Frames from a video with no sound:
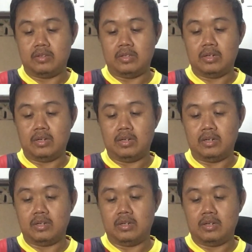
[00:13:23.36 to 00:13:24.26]

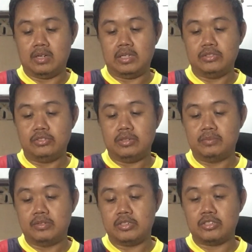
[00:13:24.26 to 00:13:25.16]
the Android
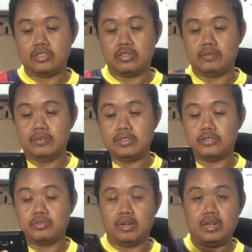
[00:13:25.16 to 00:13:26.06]
version of
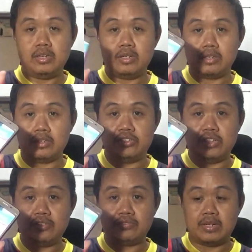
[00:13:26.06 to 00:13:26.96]
this one
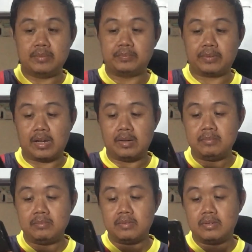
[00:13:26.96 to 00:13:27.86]
J5 Prime.